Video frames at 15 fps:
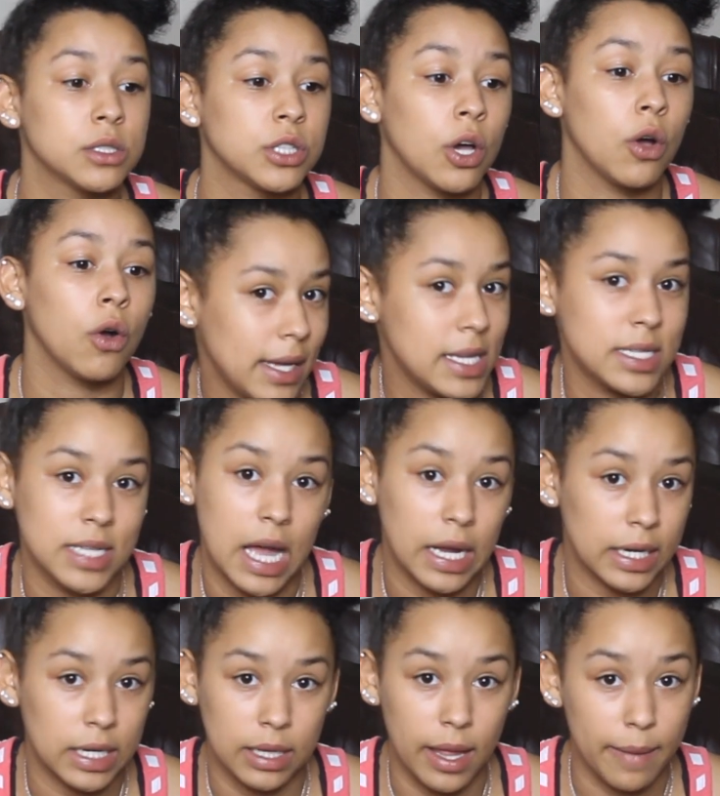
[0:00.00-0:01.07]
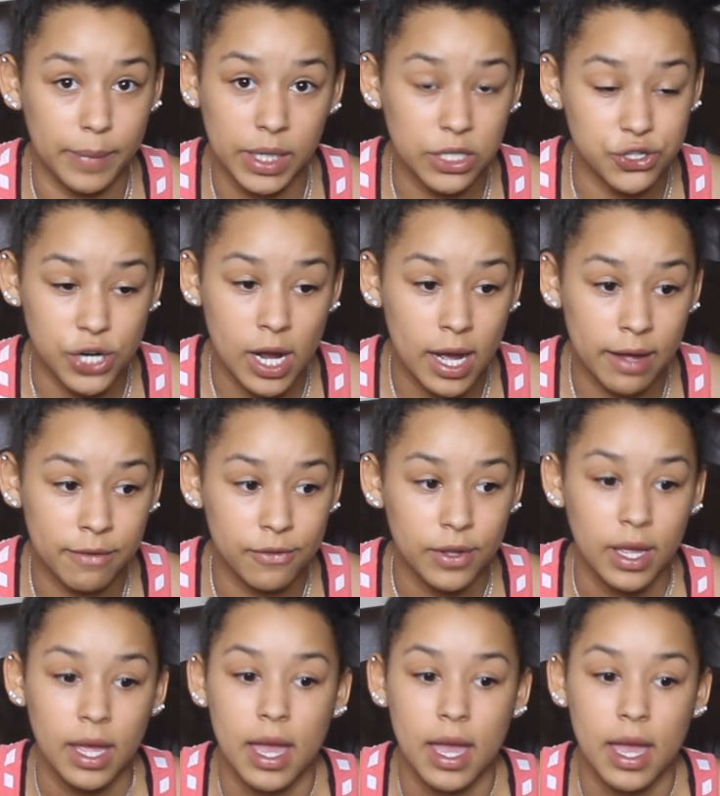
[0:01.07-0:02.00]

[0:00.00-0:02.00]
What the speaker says: So he's not gonna let me drive.